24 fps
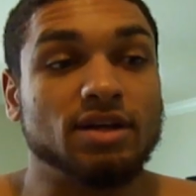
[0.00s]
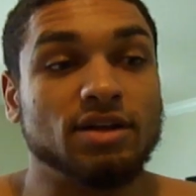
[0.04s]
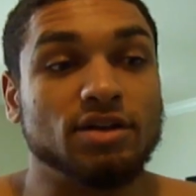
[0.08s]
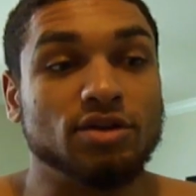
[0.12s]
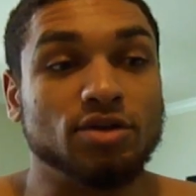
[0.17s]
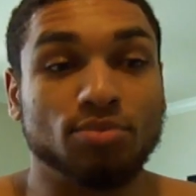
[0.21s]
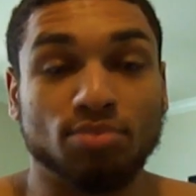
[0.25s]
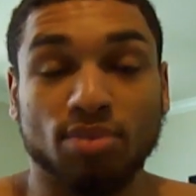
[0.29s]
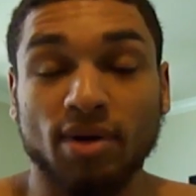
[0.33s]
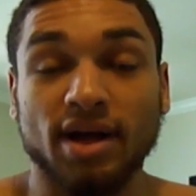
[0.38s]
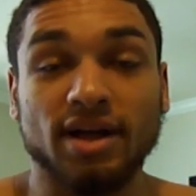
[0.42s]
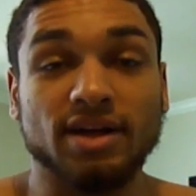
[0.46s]

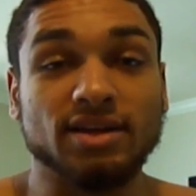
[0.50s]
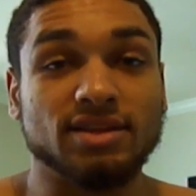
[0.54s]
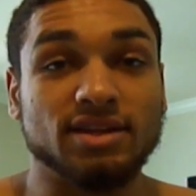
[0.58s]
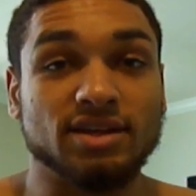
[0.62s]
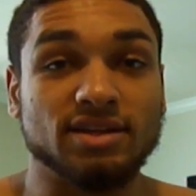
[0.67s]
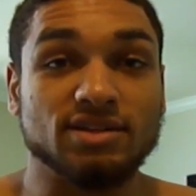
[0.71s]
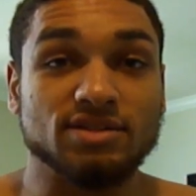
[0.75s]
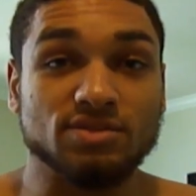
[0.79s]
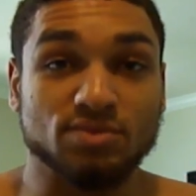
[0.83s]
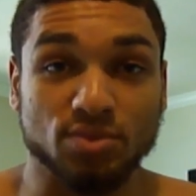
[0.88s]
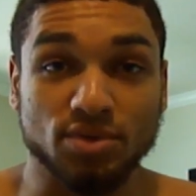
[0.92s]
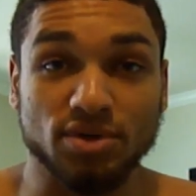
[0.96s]
you probably think
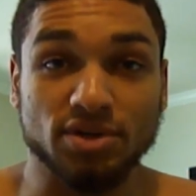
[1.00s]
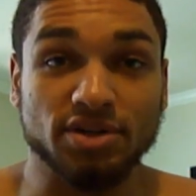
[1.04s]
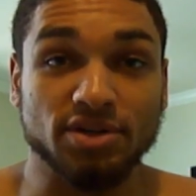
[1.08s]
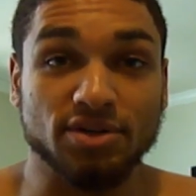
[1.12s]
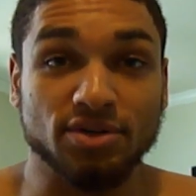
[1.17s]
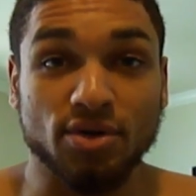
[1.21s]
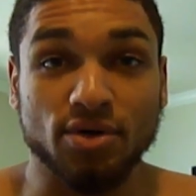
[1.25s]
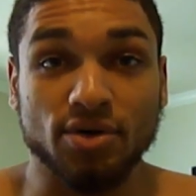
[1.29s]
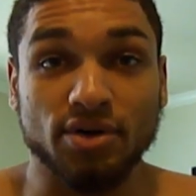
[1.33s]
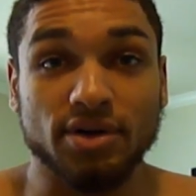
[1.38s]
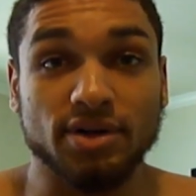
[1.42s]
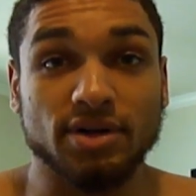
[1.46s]
it's really
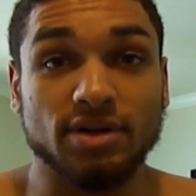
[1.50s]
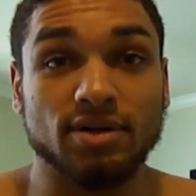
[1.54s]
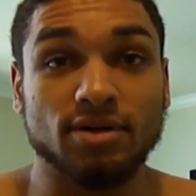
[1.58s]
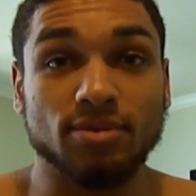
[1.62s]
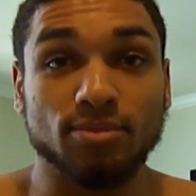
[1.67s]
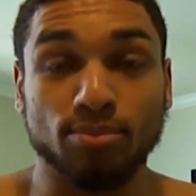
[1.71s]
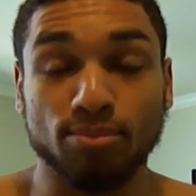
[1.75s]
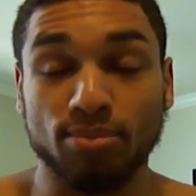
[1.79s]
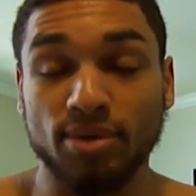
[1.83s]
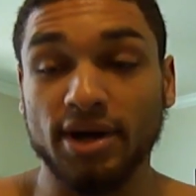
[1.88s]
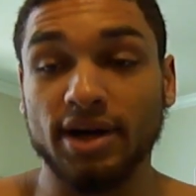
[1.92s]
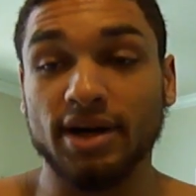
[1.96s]
annoying,
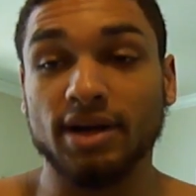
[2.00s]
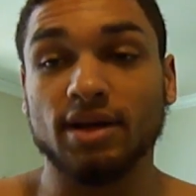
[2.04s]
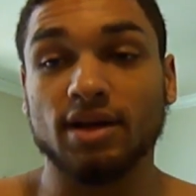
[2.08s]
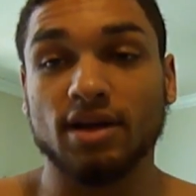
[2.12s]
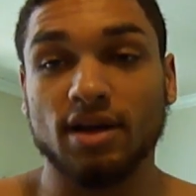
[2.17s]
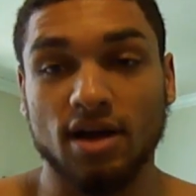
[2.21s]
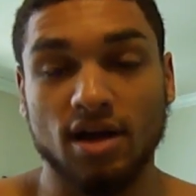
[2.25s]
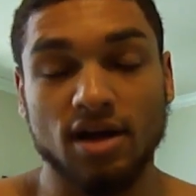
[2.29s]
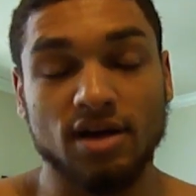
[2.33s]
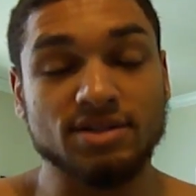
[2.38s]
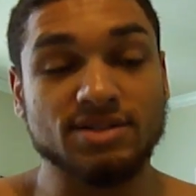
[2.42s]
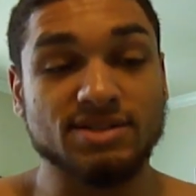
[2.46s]
but
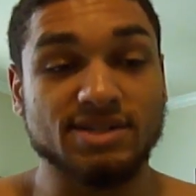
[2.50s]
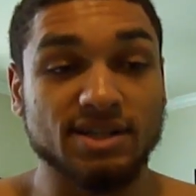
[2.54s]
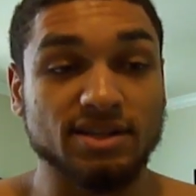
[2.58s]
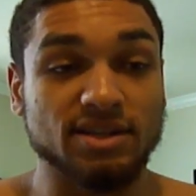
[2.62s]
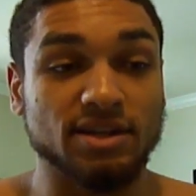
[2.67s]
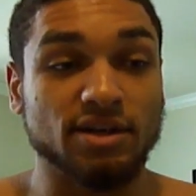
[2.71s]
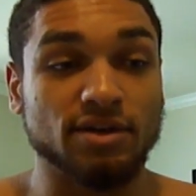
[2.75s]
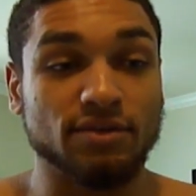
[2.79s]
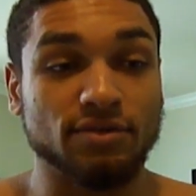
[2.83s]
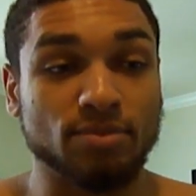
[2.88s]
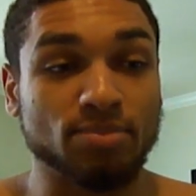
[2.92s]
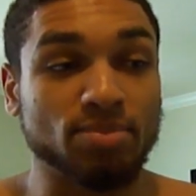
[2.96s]
I'll sit
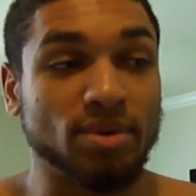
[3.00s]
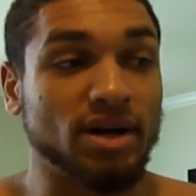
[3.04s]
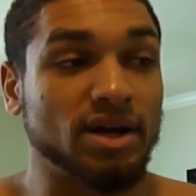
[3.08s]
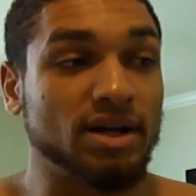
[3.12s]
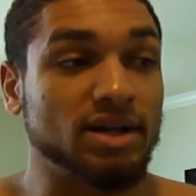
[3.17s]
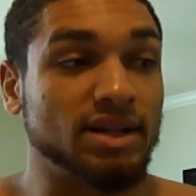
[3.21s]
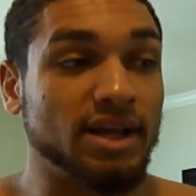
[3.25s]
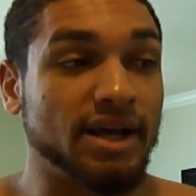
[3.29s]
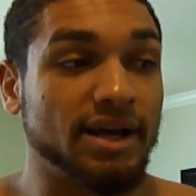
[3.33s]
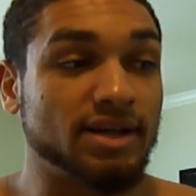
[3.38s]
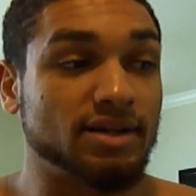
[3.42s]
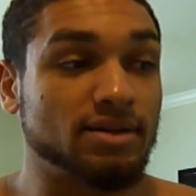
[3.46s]
there for probably
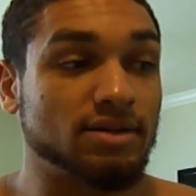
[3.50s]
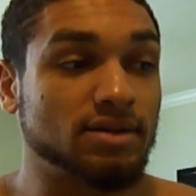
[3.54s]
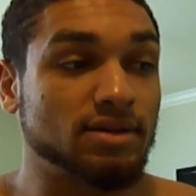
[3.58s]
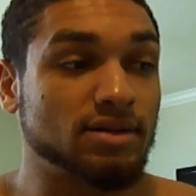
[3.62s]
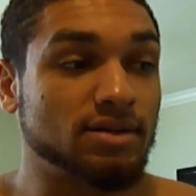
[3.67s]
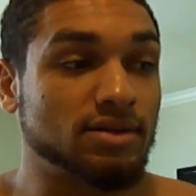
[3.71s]
like